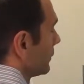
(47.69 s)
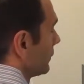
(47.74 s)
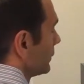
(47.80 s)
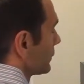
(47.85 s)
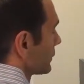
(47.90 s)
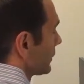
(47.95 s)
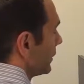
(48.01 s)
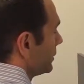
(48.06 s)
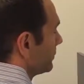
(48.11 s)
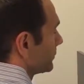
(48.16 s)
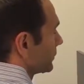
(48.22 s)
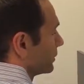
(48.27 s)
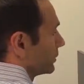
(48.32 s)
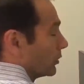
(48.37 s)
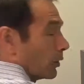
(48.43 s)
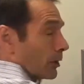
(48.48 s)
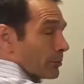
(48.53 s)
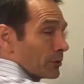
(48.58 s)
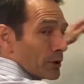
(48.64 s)
This item can
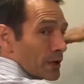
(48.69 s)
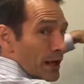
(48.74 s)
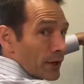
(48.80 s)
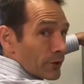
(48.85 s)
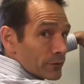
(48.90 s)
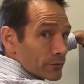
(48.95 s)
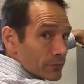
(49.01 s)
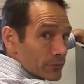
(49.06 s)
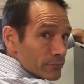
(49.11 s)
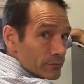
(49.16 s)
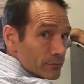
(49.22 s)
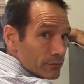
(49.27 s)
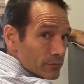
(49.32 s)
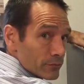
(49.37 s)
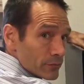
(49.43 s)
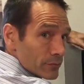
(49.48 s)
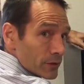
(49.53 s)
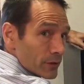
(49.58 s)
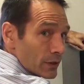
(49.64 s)
go up and down.
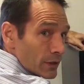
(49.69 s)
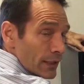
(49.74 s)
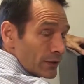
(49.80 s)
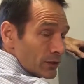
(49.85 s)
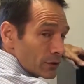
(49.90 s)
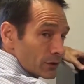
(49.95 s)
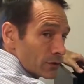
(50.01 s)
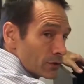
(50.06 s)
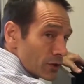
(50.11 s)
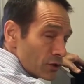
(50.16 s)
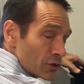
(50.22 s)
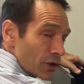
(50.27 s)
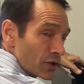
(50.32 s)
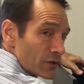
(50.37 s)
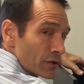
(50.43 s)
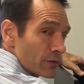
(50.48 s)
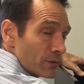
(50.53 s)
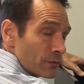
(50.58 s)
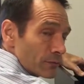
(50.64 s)
You can
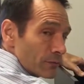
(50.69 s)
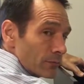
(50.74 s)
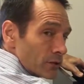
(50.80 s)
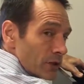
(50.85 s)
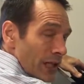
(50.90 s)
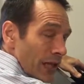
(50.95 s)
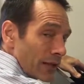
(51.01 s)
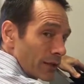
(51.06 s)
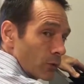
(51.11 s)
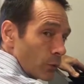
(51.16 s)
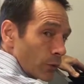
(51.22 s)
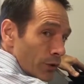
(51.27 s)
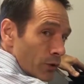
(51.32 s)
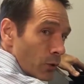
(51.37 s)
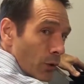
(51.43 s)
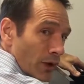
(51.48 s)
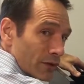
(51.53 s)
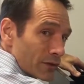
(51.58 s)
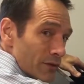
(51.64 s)
adjust it and lock it where
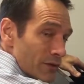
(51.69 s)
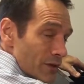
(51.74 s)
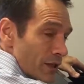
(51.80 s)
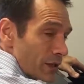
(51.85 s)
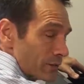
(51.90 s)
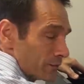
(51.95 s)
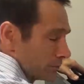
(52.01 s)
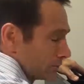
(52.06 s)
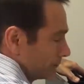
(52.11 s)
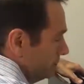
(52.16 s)
you want it to stay.